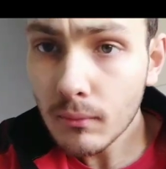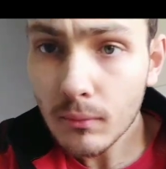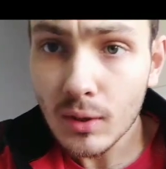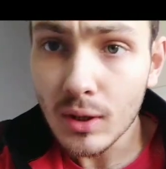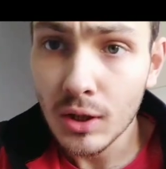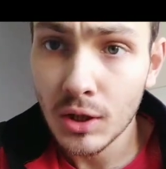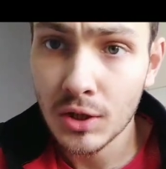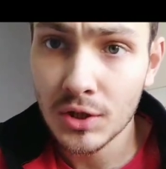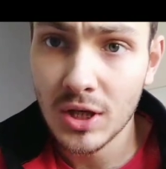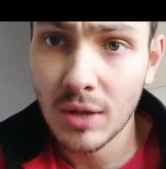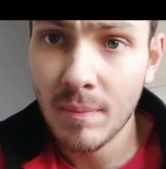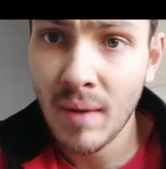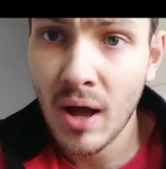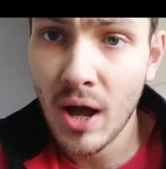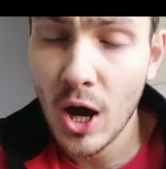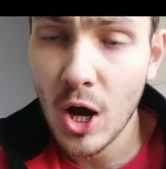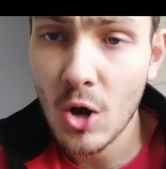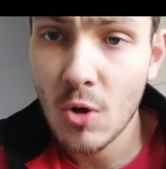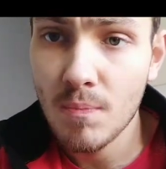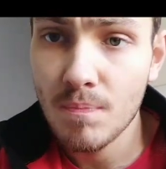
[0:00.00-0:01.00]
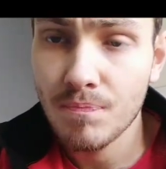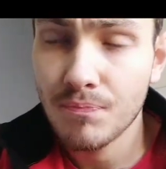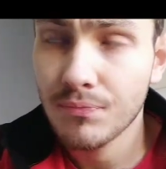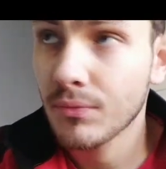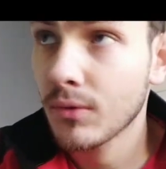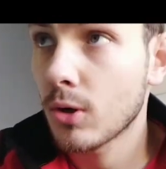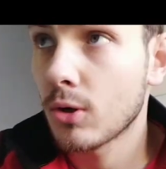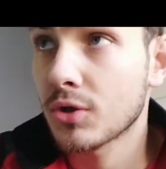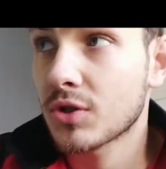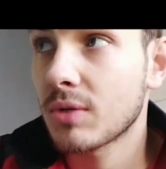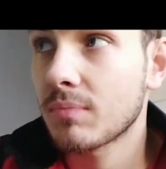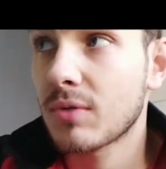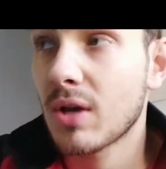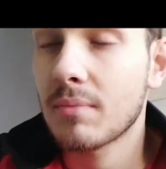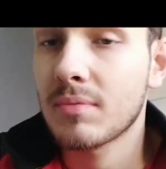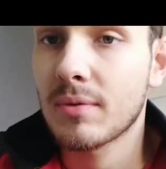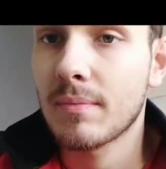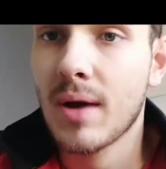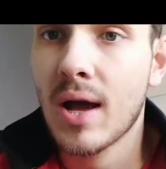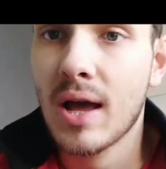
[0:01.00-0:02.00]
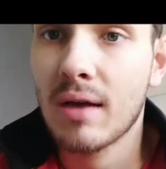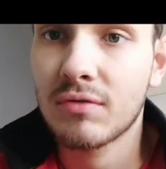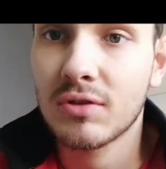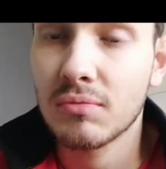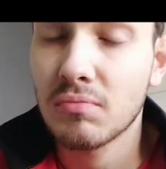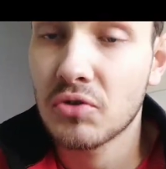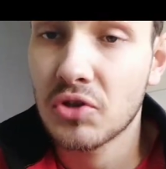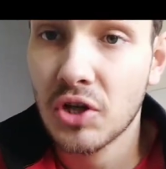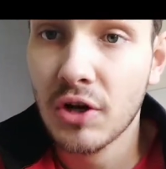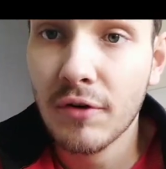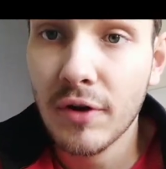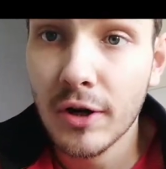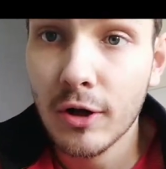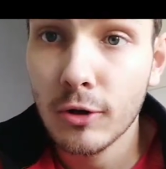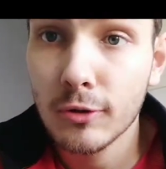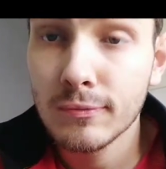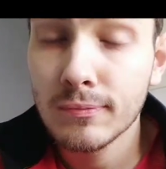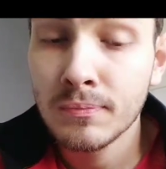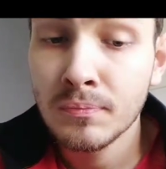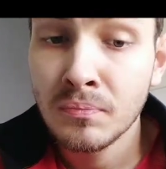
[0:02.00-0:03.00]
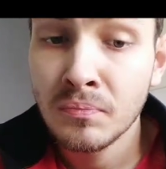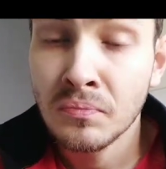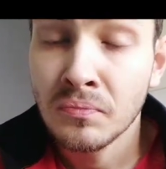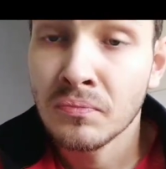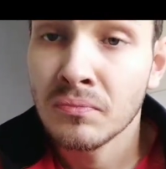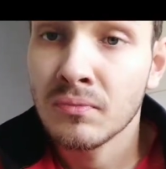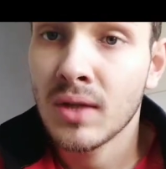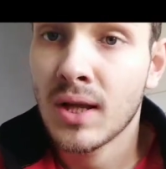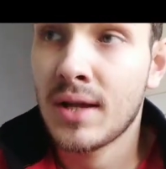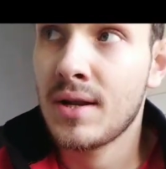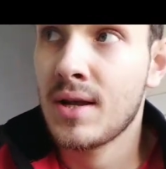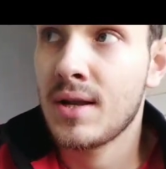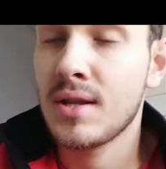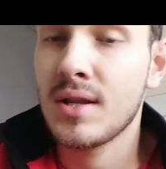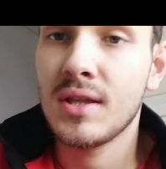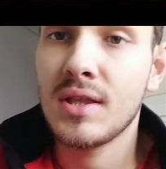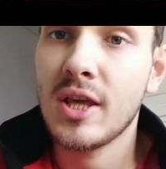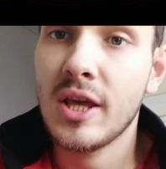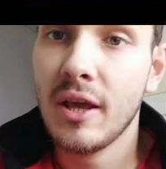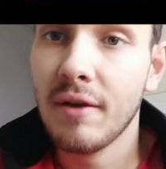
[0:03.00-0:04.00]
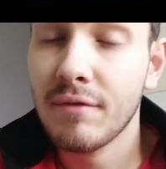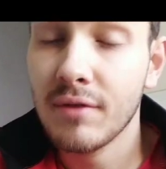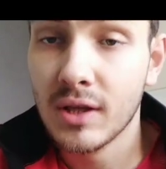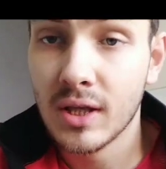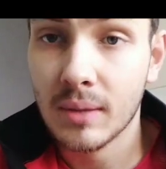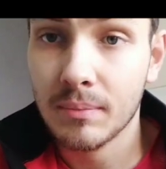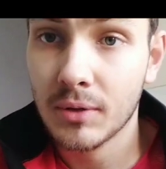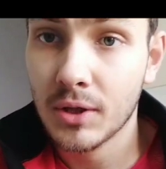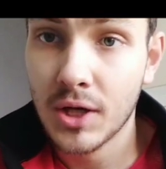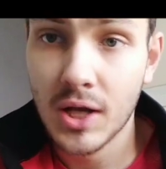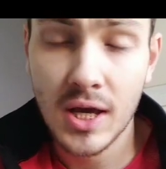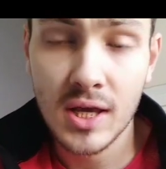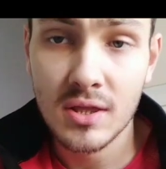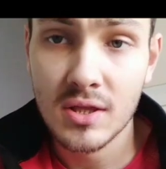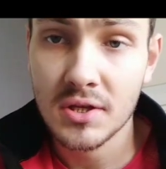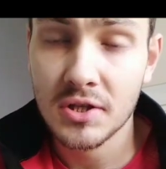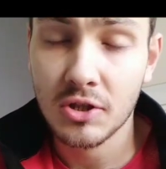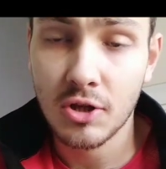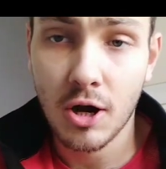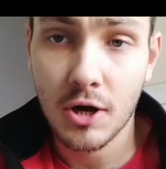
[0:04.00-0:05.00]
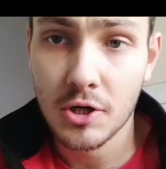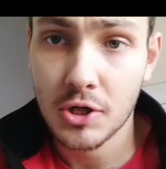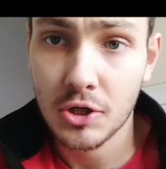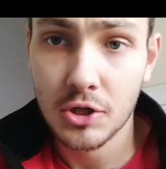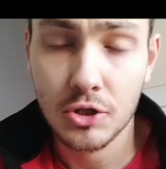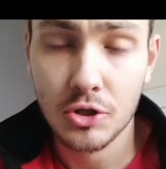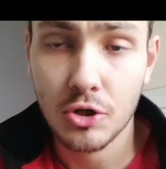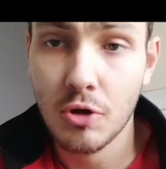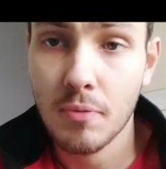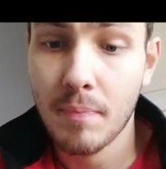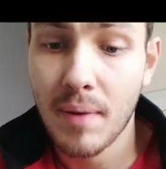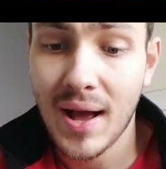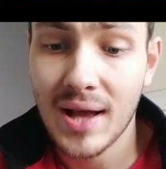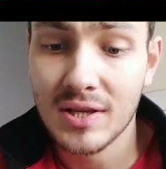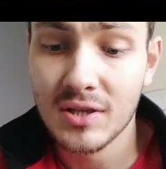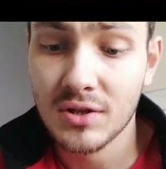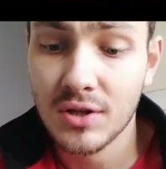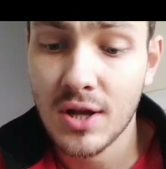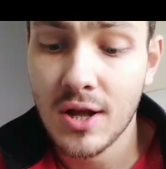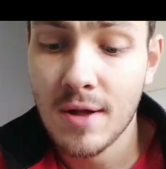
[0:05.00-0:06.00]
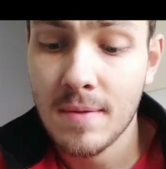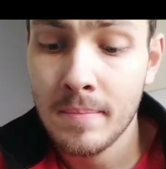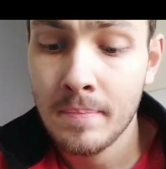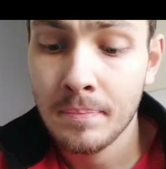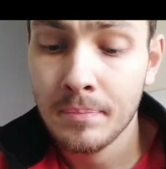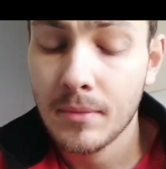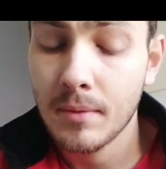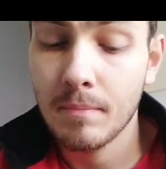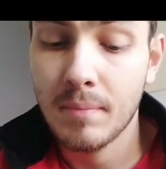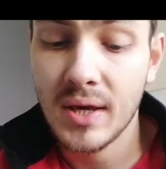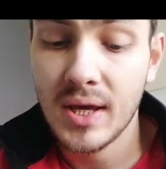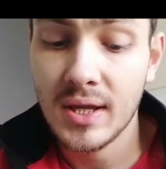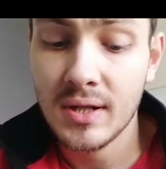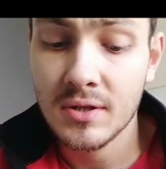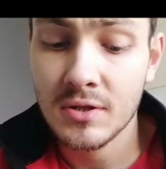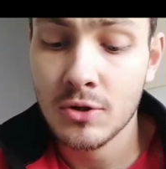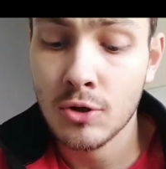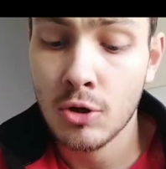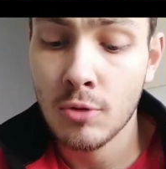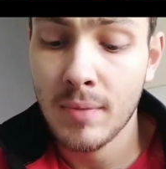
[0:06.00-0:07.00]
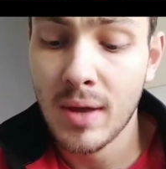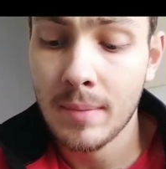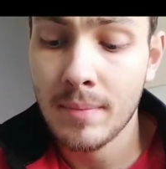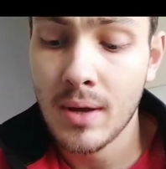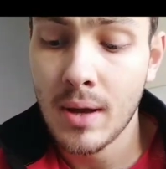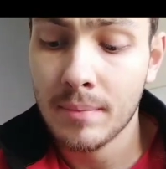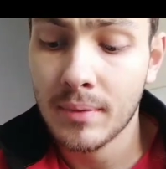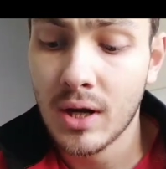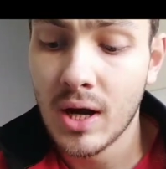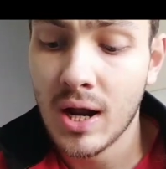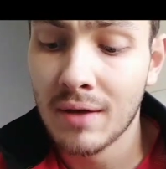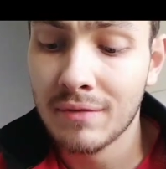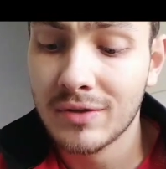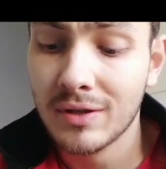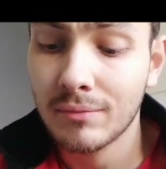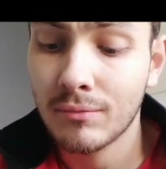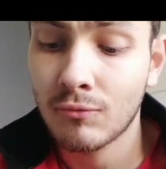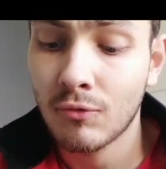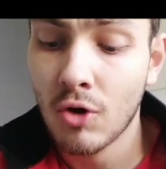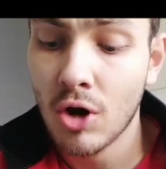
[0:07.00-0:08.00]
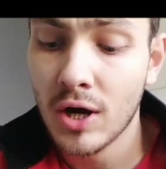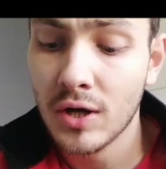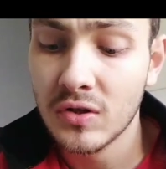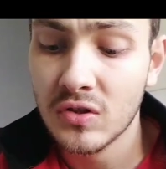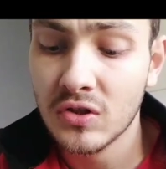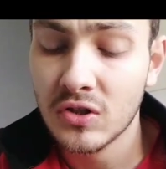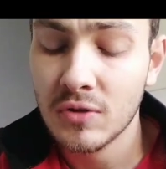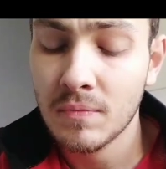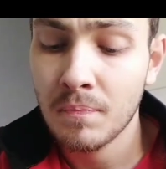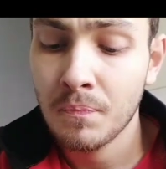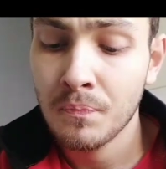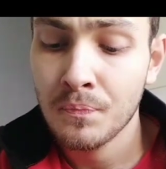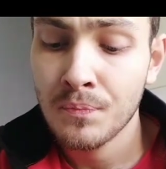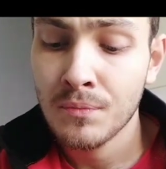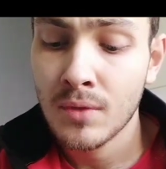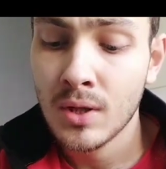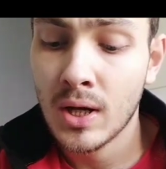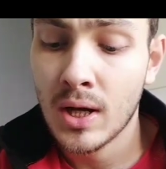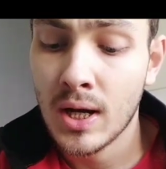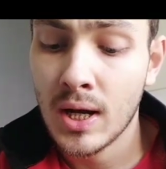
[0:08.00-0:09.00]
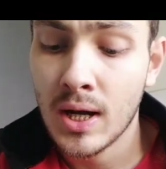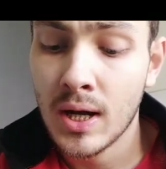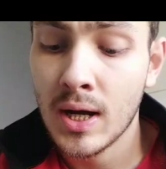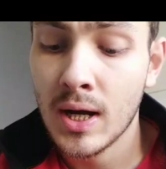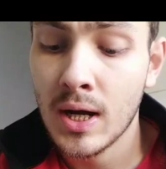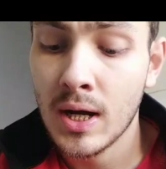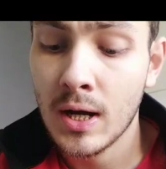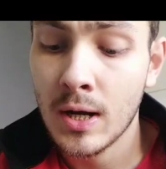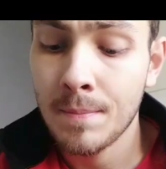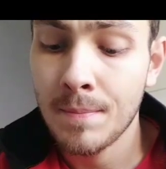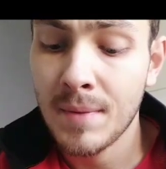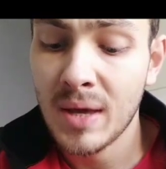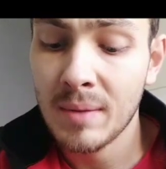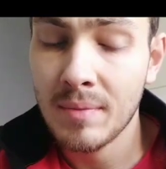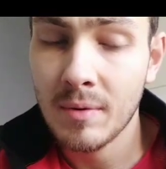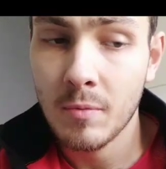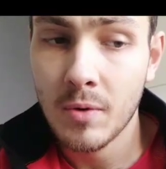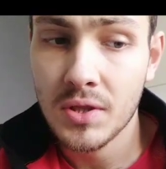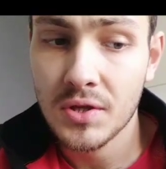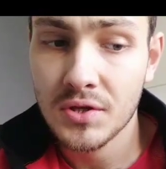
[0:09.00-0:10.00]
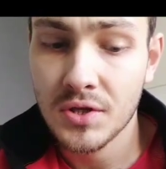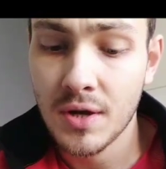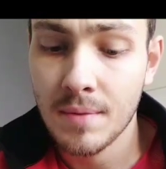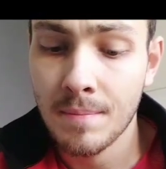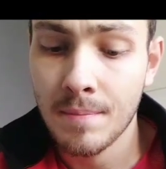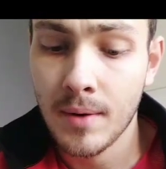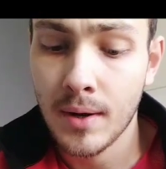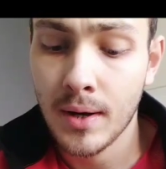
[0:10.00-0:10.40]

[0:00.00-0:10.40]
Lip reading: because I'm at home, or sometimes I might have some cereal. And then in the evening, I'm going to hit the starches, so pasta, beans, or maybe I'm going to have some rice, maybe with some,